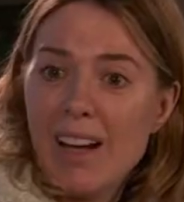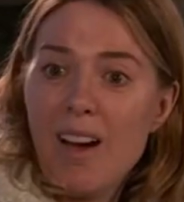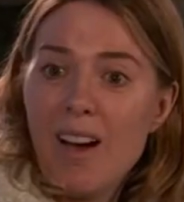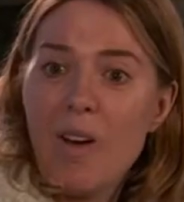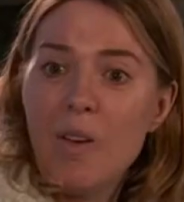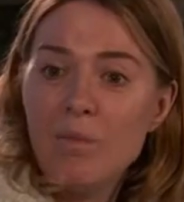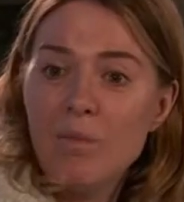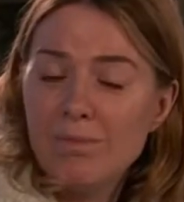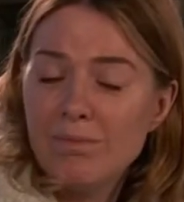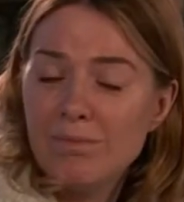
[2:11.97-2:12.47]

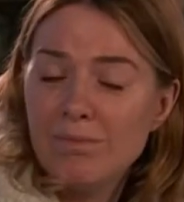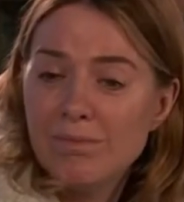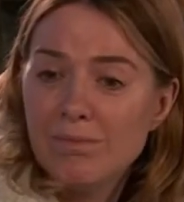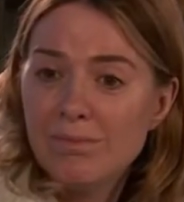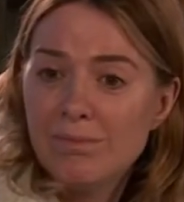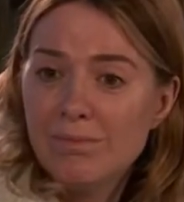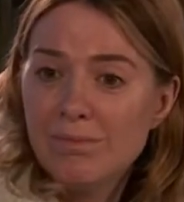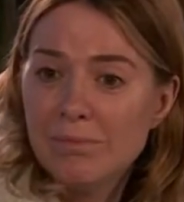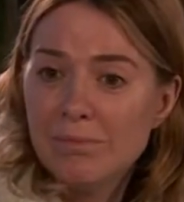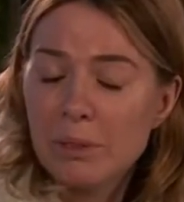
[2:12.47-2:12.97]
home.
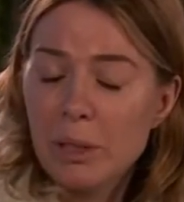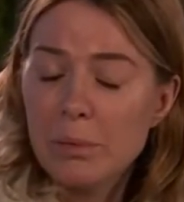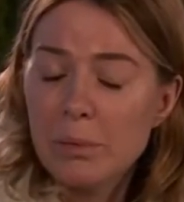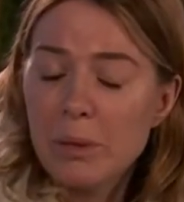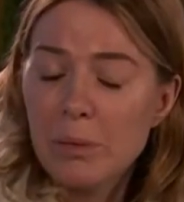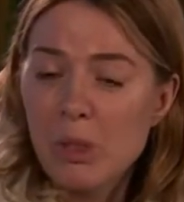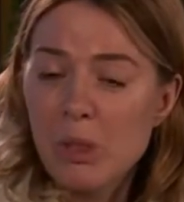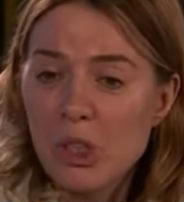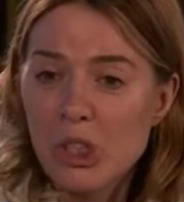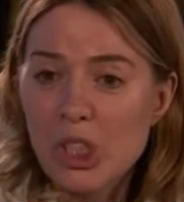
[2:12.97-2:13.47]
Probably
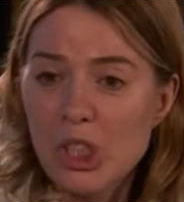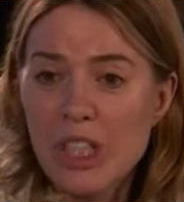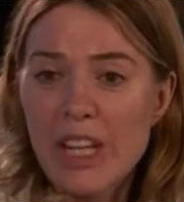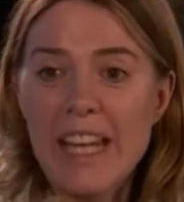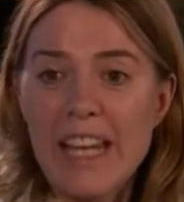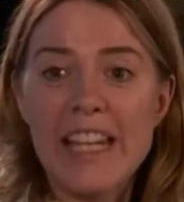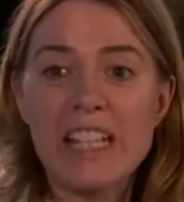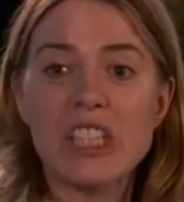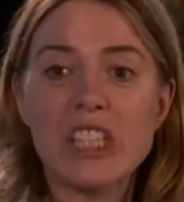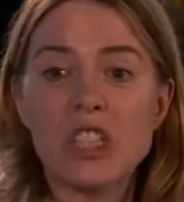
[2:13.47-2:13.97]
watching
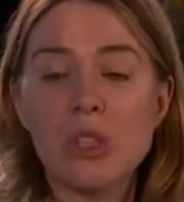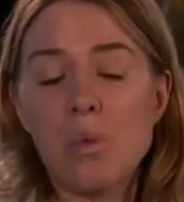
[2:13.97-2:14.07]
It's a